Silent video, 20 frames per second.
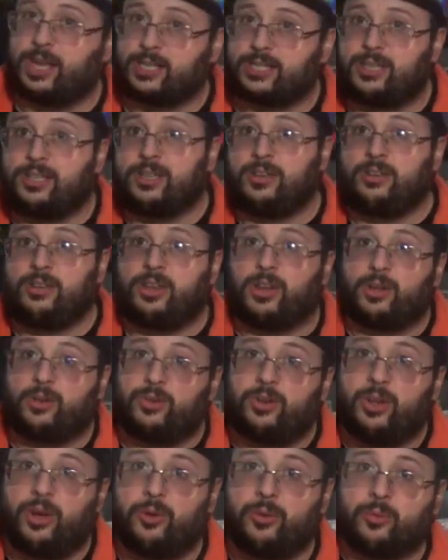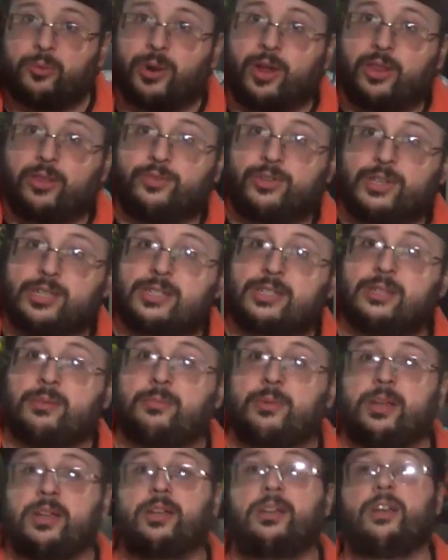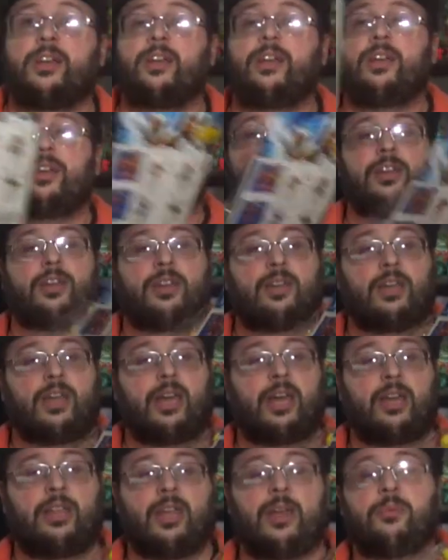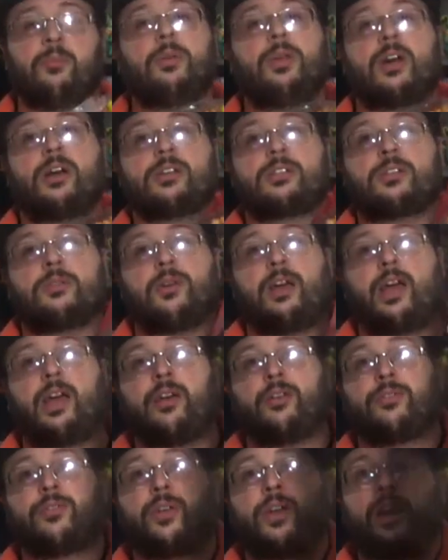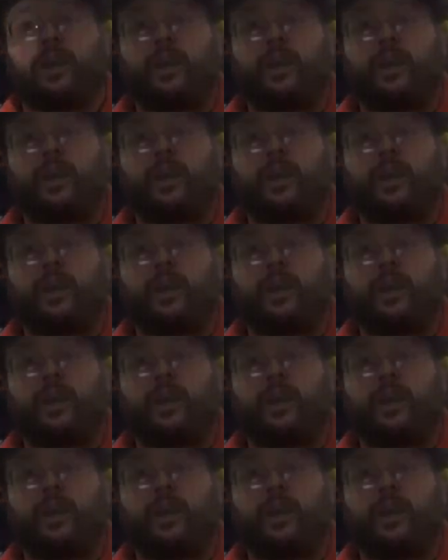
has, no relevance to me. And then we also have